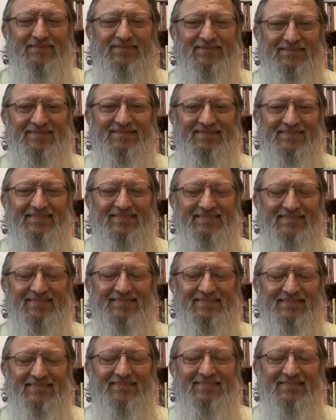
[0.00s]

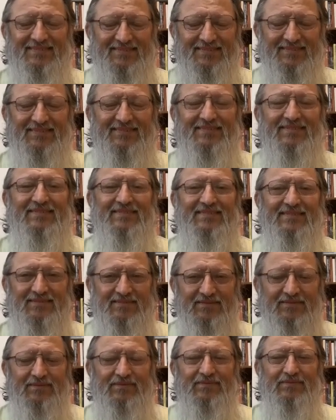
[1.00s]

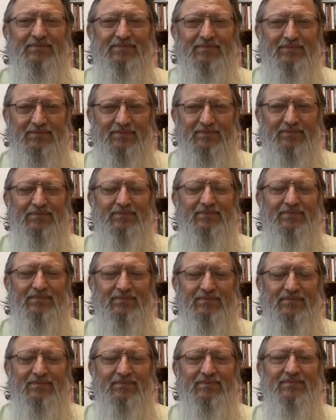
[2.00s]

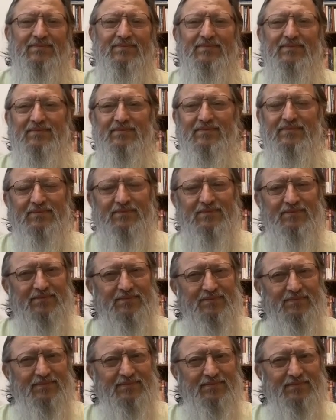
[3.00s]

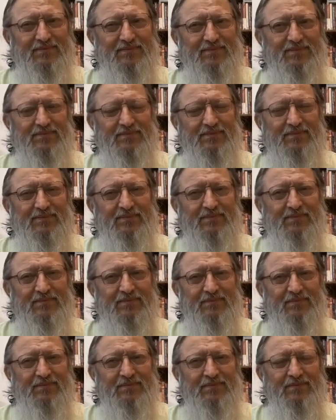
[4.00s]

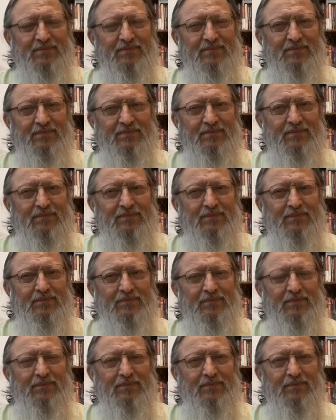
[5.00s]

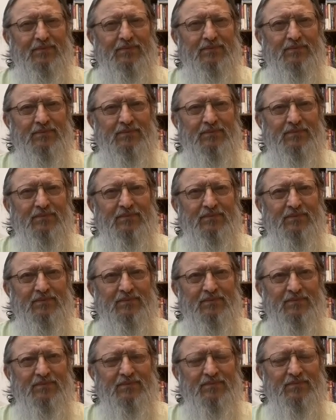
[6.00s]

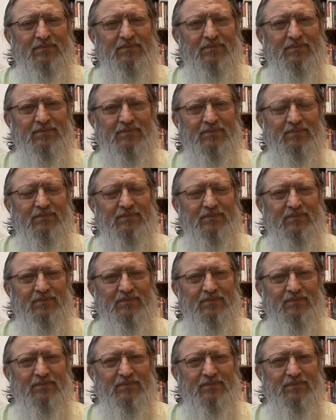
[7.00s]
[no speech]